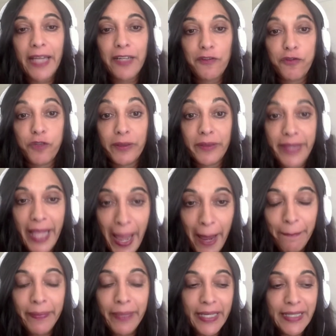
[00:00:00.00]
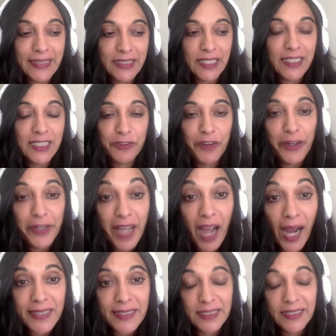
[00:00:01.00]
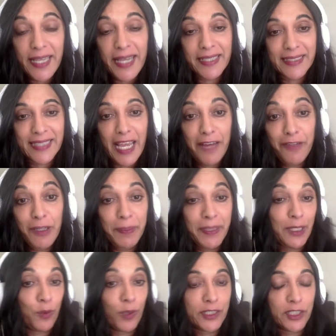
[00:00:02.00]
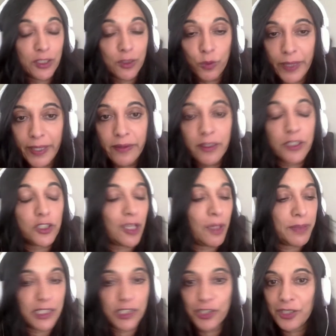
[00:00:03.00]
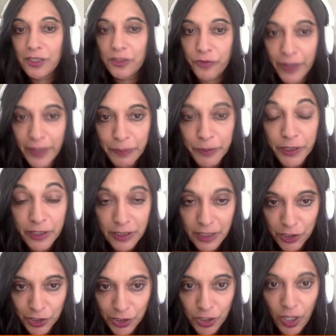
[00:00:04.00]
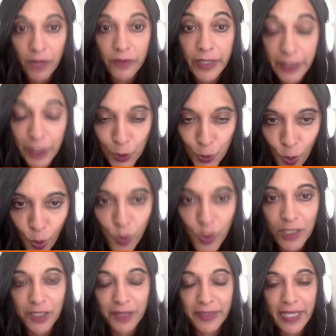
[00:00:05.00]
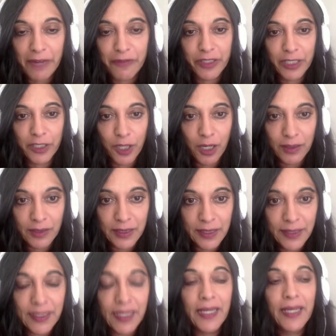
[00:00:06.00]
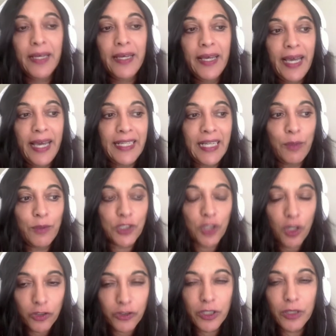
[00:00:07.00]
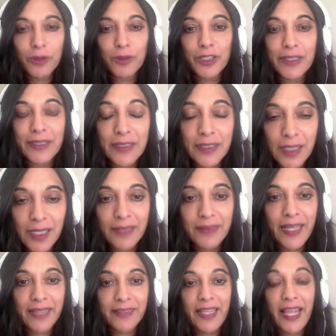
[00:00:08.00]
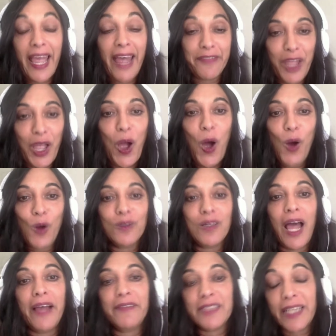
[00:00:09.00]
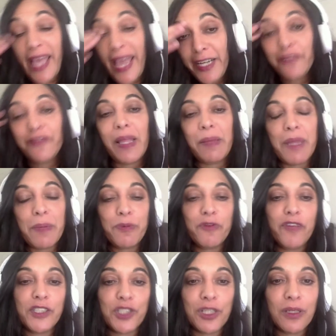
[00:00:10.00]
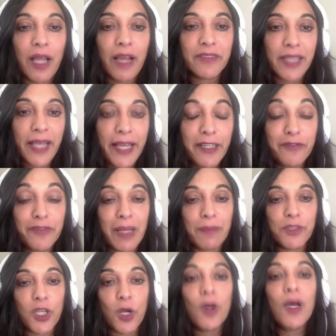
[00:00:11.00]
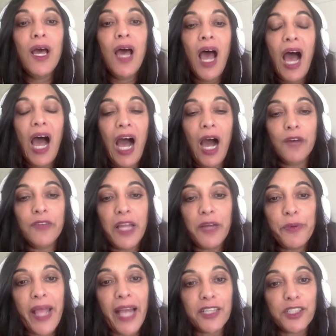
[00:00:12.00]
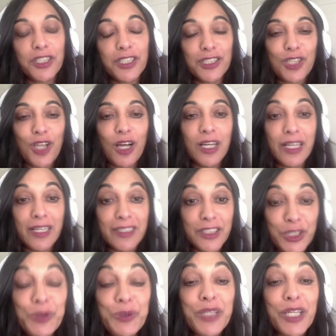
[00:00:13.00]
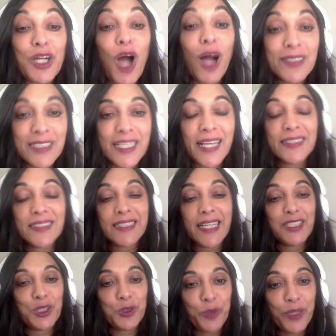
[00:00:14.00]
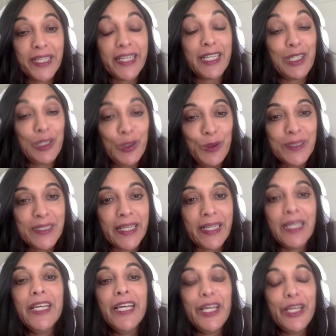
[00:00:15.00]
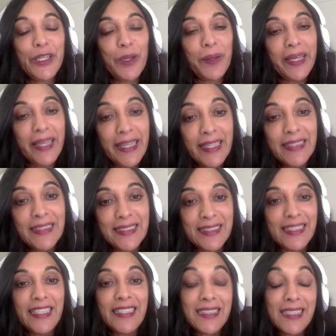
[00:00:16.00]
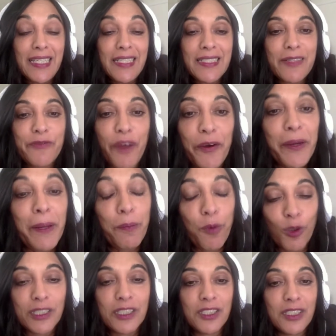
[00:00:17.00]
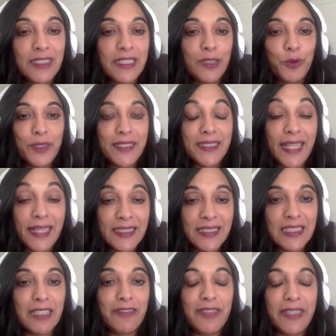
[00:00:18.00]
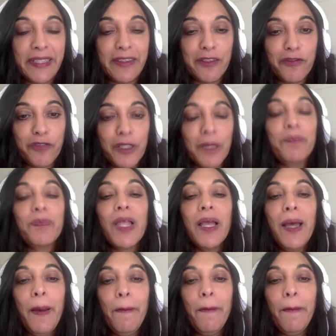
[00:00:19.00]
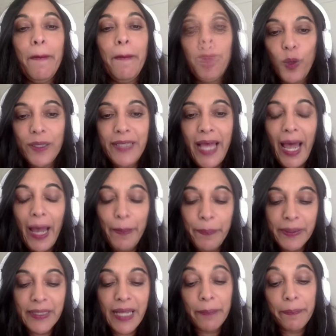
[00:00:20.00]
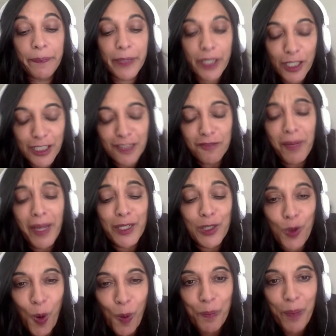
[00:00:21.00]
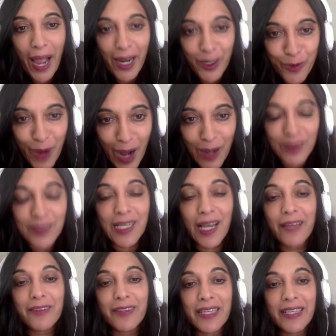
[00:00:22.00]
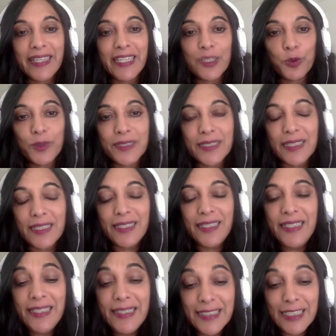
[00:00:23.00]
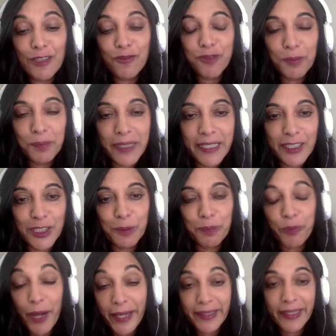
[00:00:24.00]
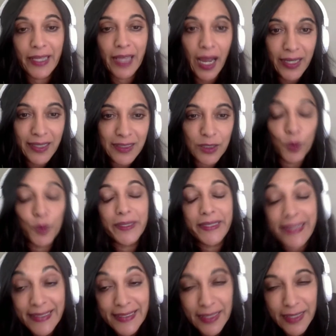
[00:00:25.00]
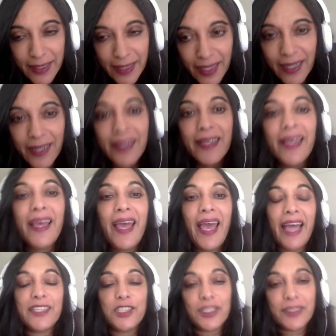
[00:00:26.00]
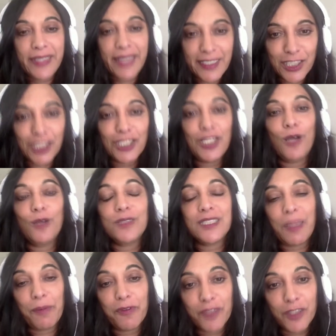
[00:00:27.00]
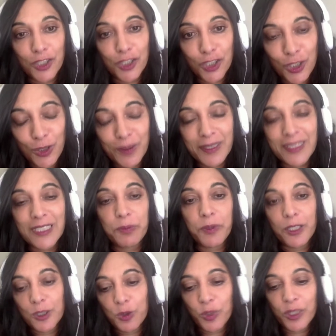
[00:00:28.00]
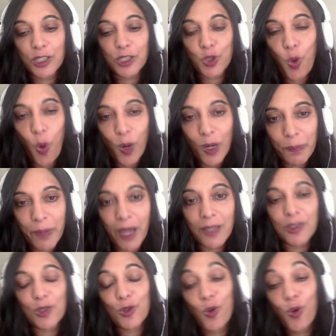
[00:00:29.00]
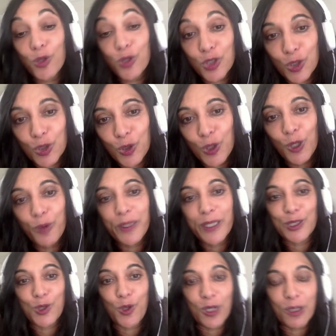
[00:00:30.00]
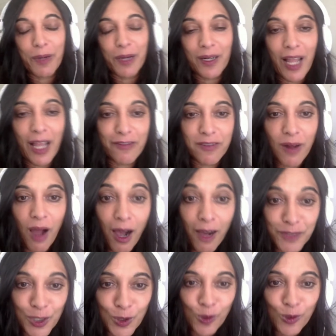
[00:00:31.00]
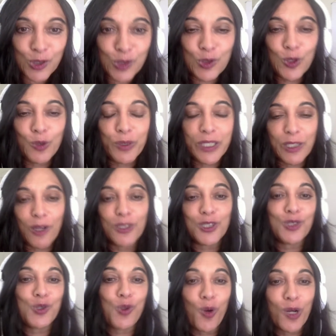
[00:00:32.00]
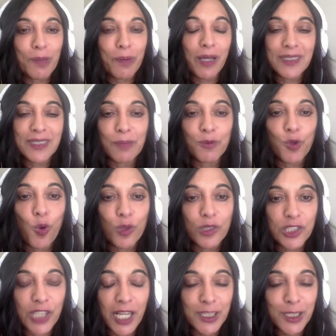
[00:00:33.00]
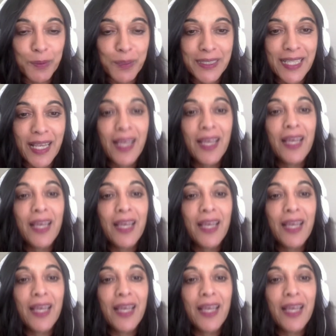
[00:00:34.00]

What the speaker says: And for them, it's very high stakes. Everybody mm-hmm. wants to win. This competition is very prestigious in the law world on the African continent. And I was also concerned that they had their whole lives ahead of them, their professional lives ahead of them. So how they react to this, to the contest and to winning and losing, you know, is very important to deal with sensitively in the film. But what happened, because of my law background, I think it was easy for me to break the ice, or easier, mm-hmm. and to get to know some of the students, because we could talk about law school, we could talk about life after law school, we could also talk about some court judgments.